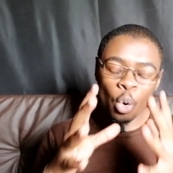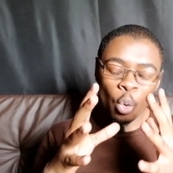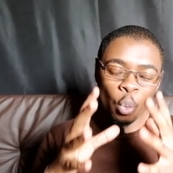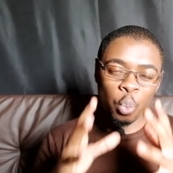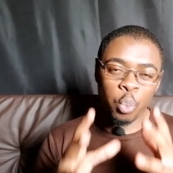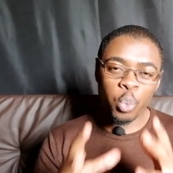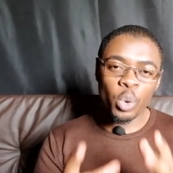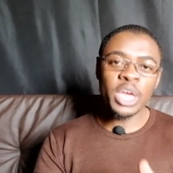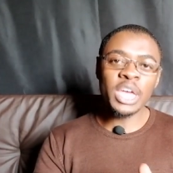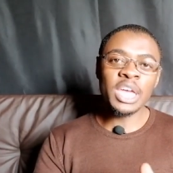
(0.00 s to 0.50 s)

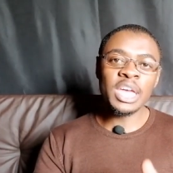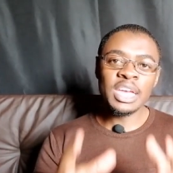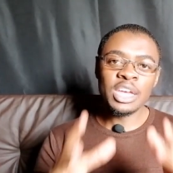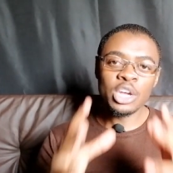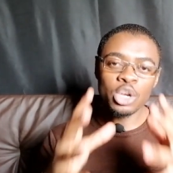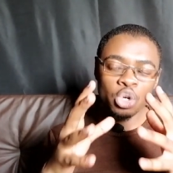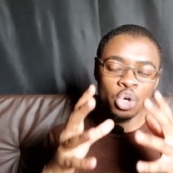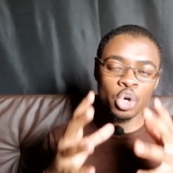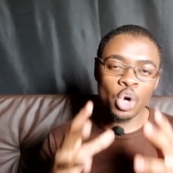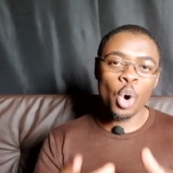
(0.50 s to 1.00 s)

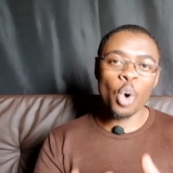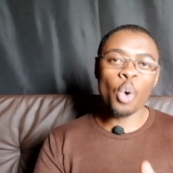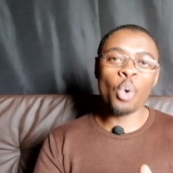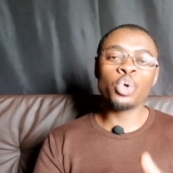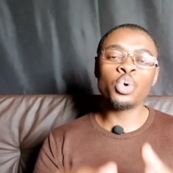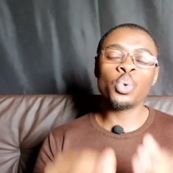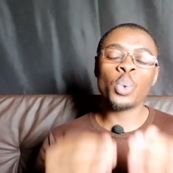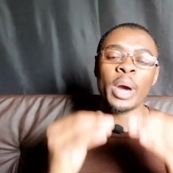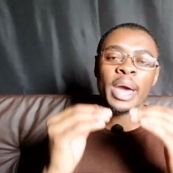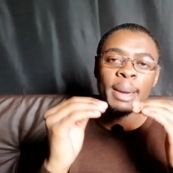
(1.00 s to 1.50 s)
We
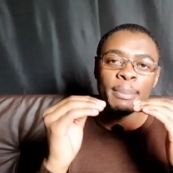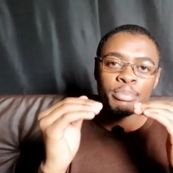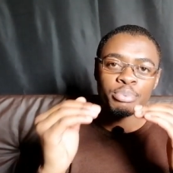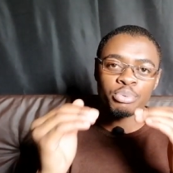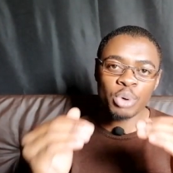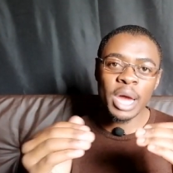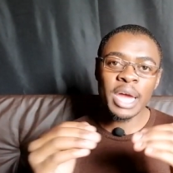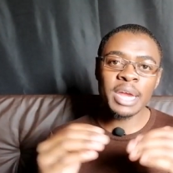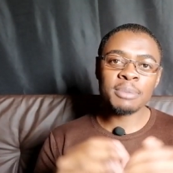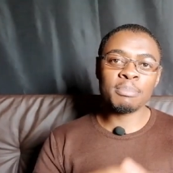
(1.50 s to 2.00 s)
know you are a
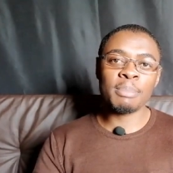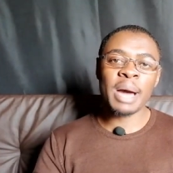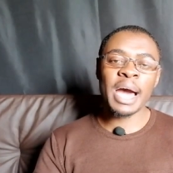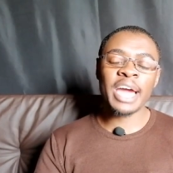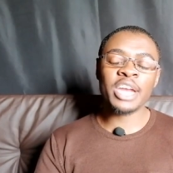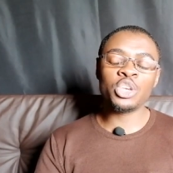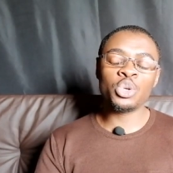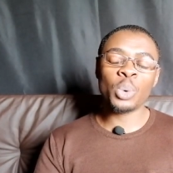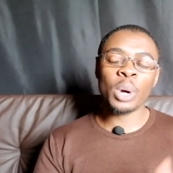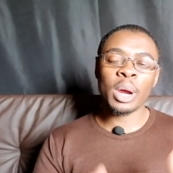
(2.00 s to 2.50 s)
bright
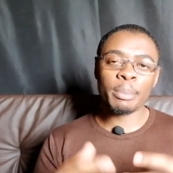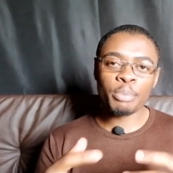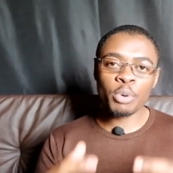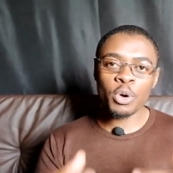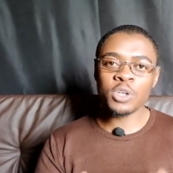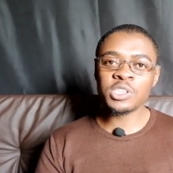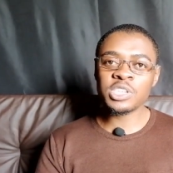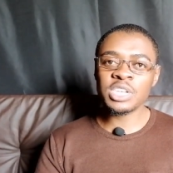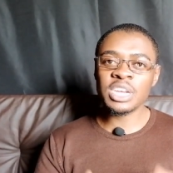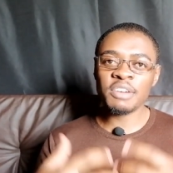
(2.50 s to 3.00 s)
mind, you are a
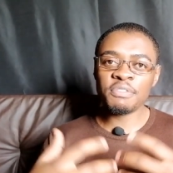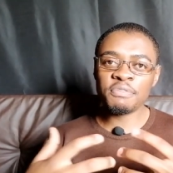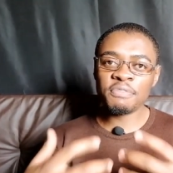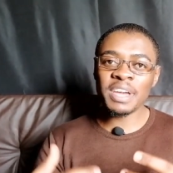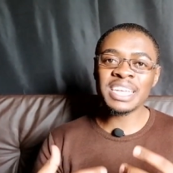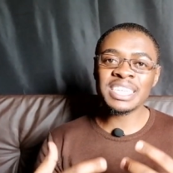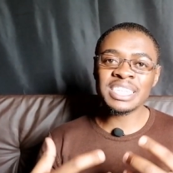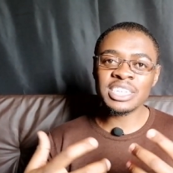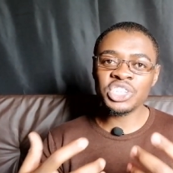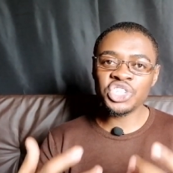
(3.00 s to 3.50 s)
person
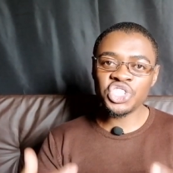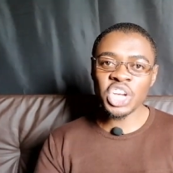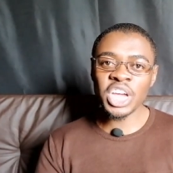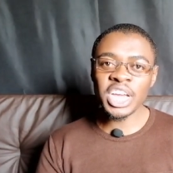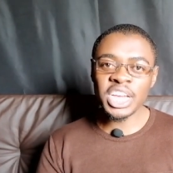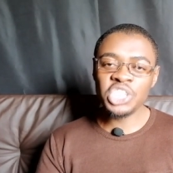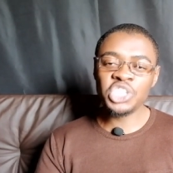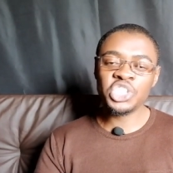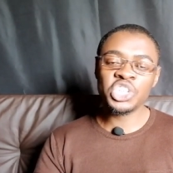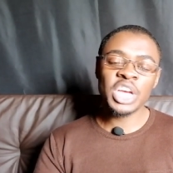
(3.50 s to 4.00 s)
affecting
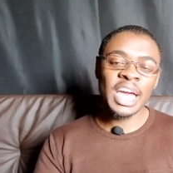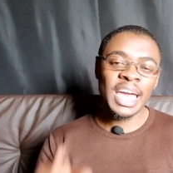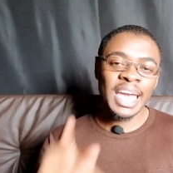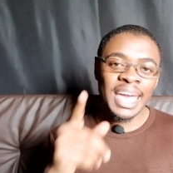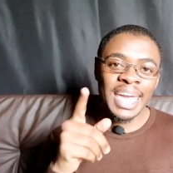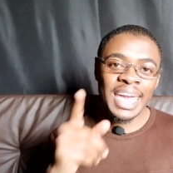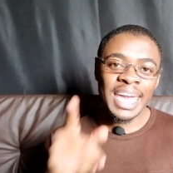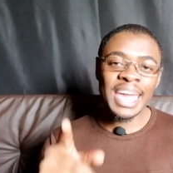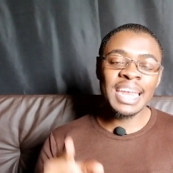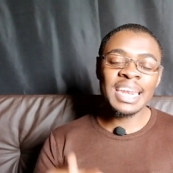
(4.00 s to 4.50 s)
change
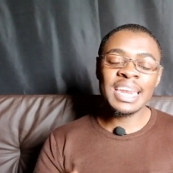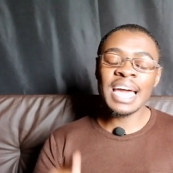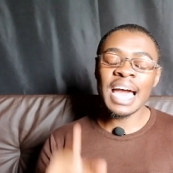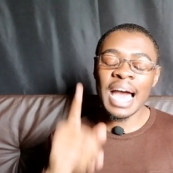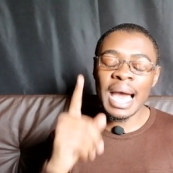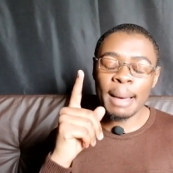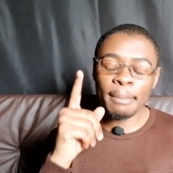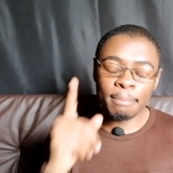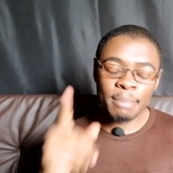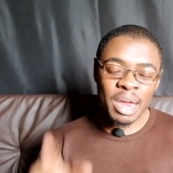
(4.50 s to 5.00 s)
in
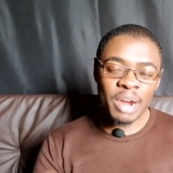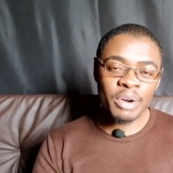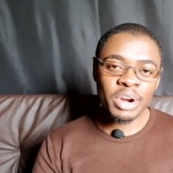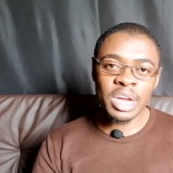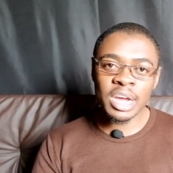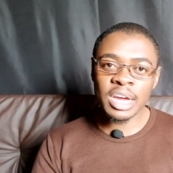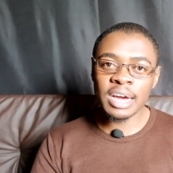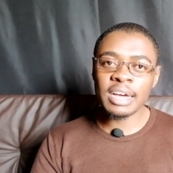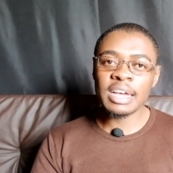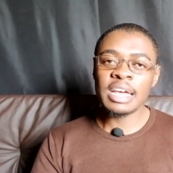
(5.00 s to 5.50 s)

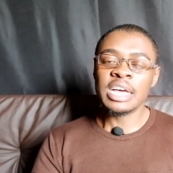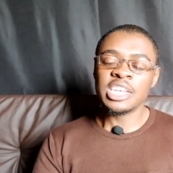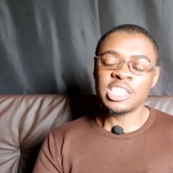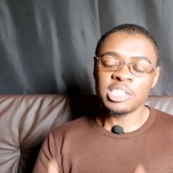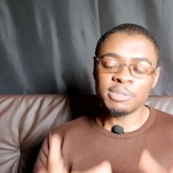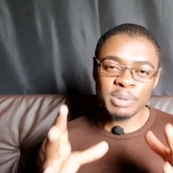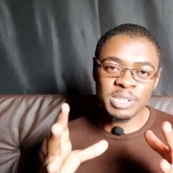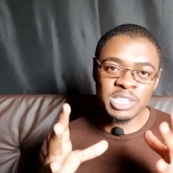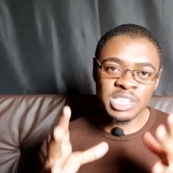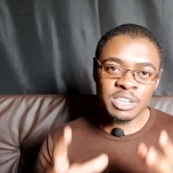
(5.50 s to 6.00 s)
America,
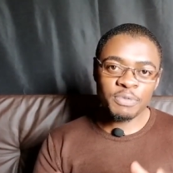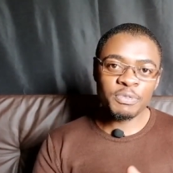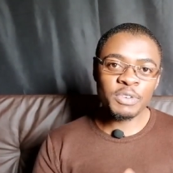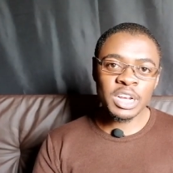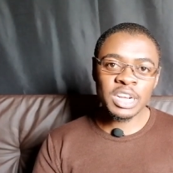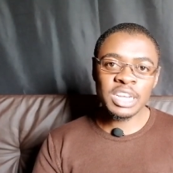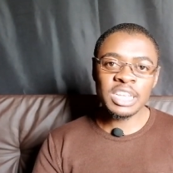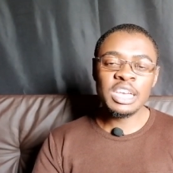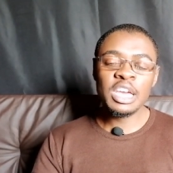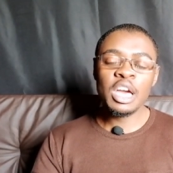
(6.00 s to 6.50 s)

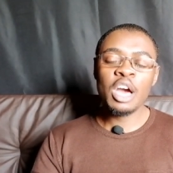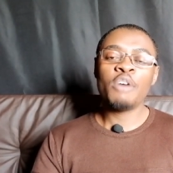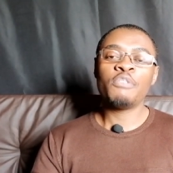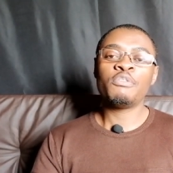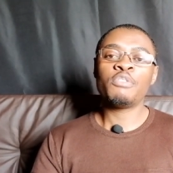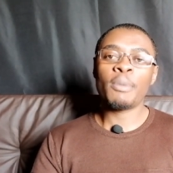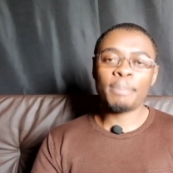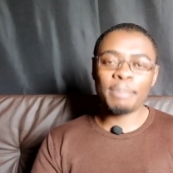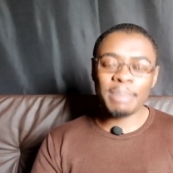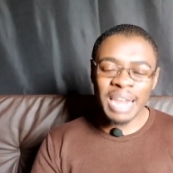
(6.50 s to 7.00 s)
specifically
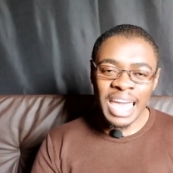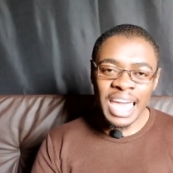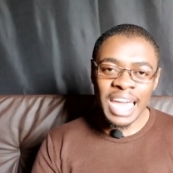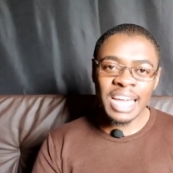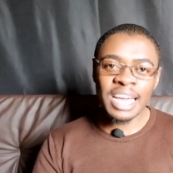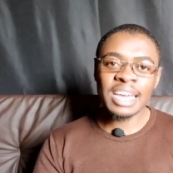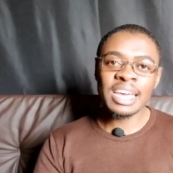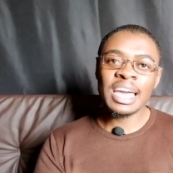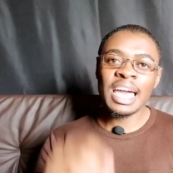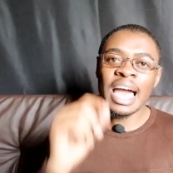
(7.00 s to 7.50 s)
for
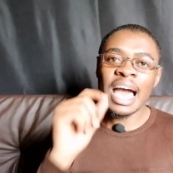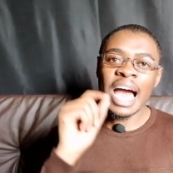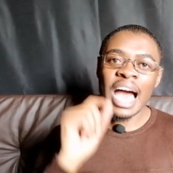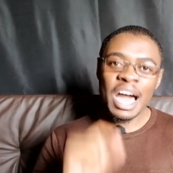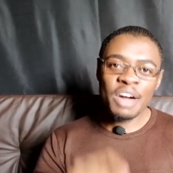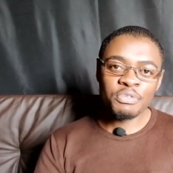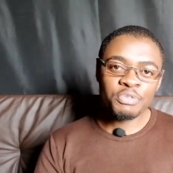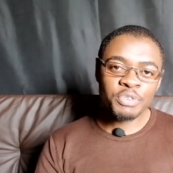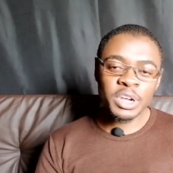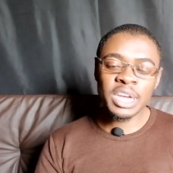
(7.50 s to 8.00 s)
black
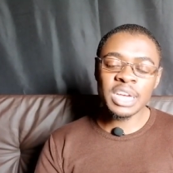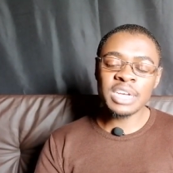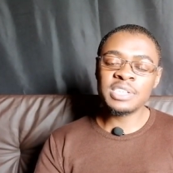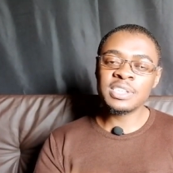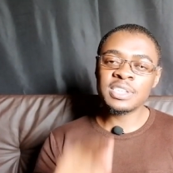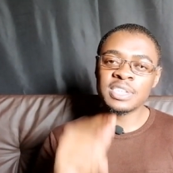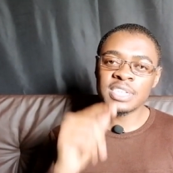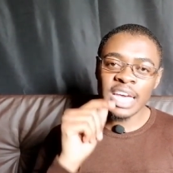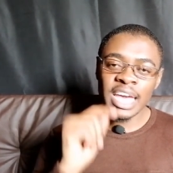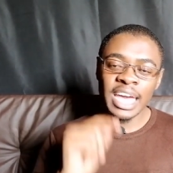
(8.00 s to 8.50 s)

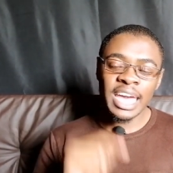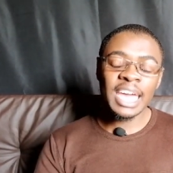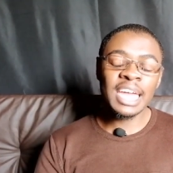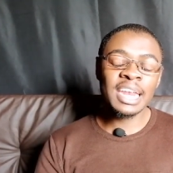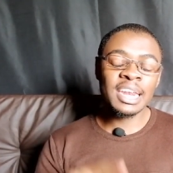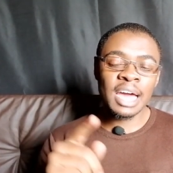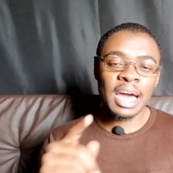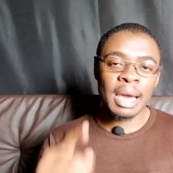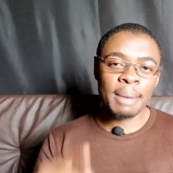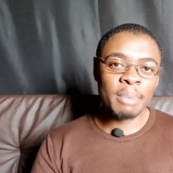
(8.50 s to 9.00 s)
Africans
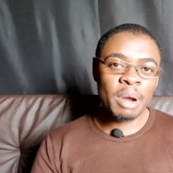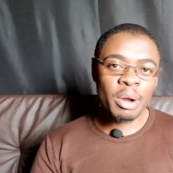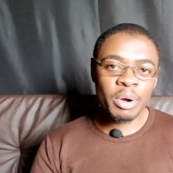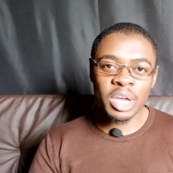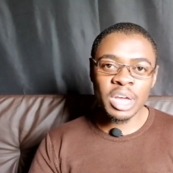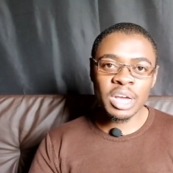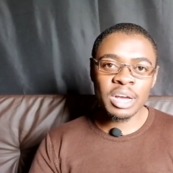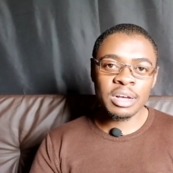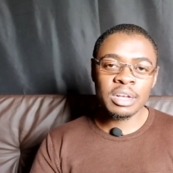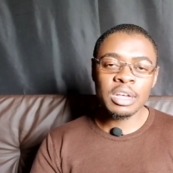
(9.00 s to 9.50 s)
in
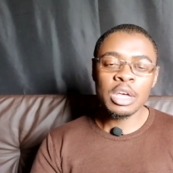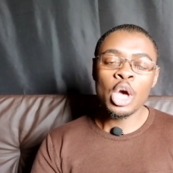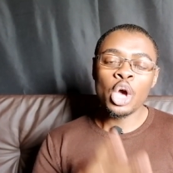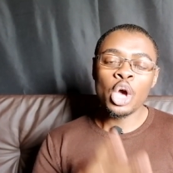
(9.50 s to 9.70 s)
America.